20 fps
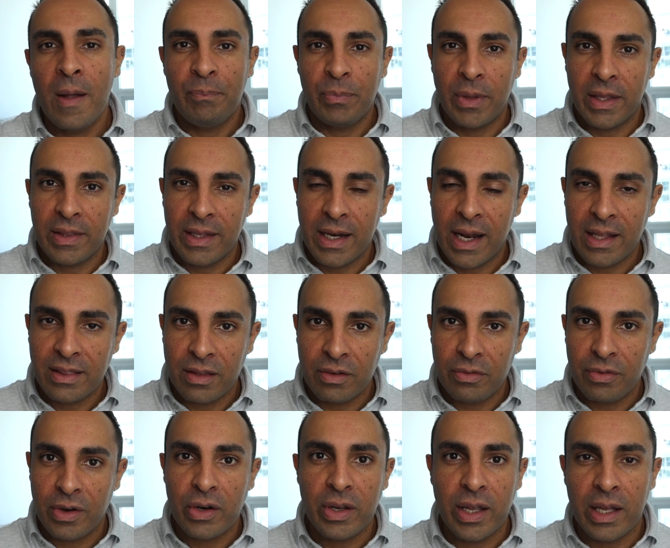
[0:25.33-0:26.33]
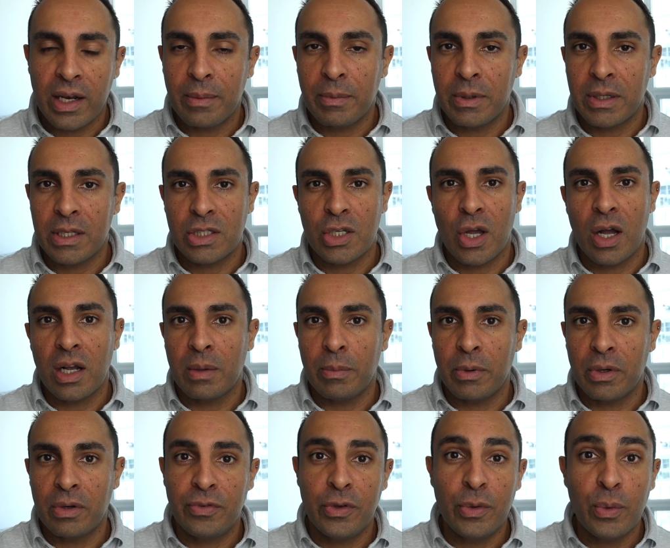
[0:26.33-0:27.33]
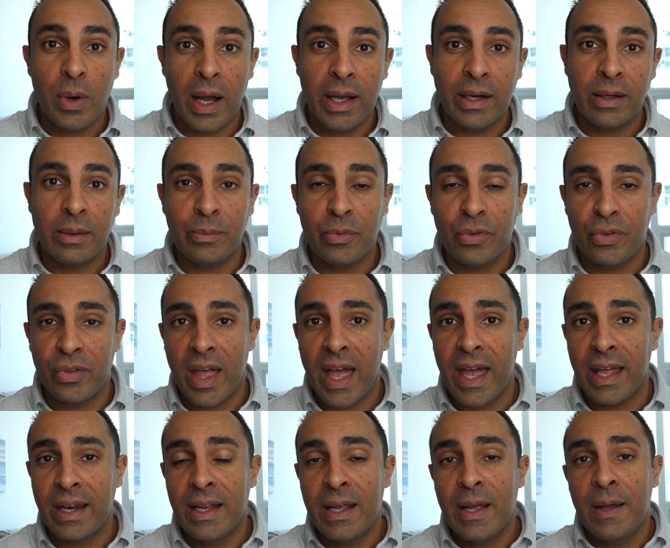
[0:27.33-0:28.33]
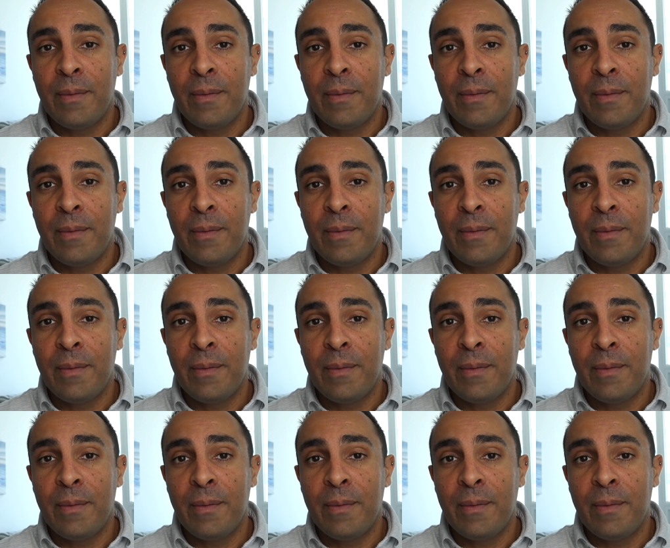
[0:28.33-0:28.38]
and then at the very end, I'm going to talk about a few items that